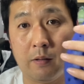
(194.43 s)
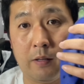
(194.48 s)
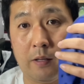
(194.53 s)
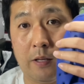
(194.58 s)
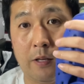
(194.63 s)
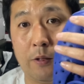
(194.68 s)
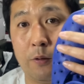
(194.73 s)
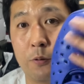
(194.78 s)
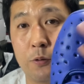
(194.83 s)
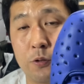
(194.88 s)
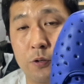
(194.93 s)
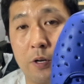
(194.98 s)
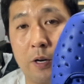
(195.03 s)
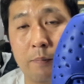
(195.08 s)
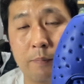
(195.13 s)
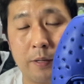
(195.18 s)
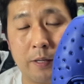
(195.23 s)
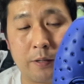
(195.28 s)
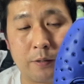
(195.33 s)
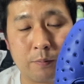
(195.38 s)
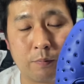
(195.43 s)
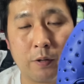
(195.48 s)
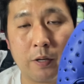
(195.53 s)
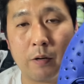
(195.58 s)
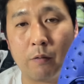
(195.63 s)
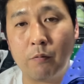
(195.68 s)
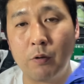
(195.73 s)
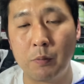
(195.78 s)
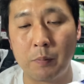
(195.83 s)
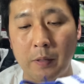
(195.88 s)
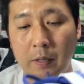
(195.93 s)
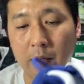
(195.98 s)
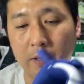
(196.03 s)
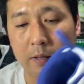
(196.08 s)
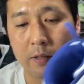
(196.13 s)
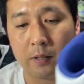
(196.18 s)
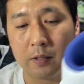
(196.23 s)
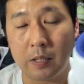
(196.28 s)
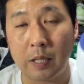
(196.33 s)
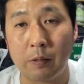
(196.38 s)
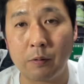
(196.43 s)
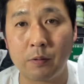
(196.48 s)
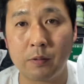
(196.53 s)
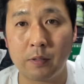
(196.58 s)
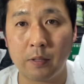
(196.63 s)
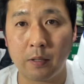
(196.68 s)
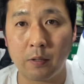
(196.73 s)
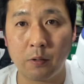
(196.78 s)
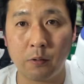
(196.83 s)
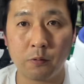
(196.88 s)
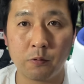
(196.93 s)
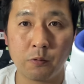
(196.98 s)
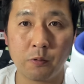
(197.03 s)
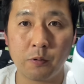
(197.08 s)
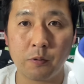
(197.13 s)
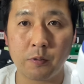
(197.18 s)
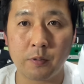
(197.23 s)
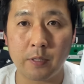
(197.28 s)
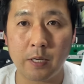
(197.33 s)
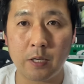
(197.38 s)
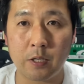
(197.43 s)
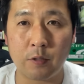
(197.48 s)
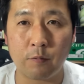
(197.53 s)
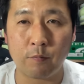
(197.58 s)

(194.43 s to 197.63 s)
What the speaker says: It looks sharp, but it's pretty roomy. So I would say go true to size.